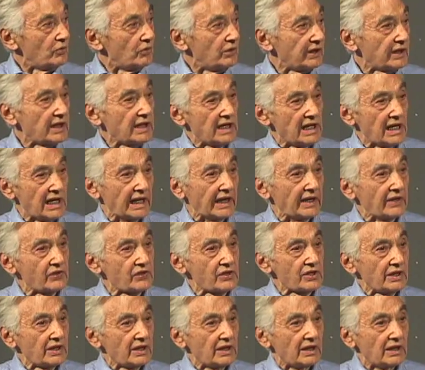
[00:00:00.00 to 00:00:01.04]

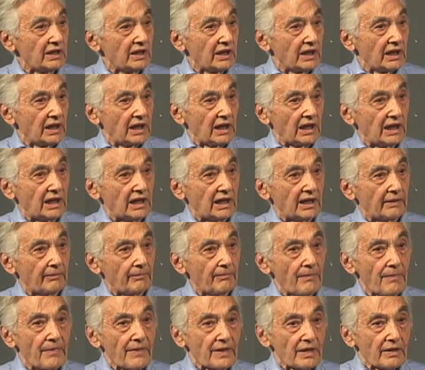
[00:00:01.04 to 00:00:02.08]
organized.
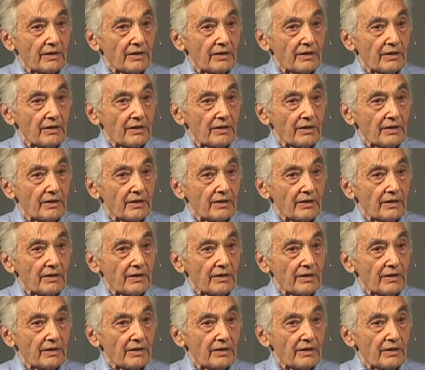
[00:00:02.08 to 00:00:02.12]
Um,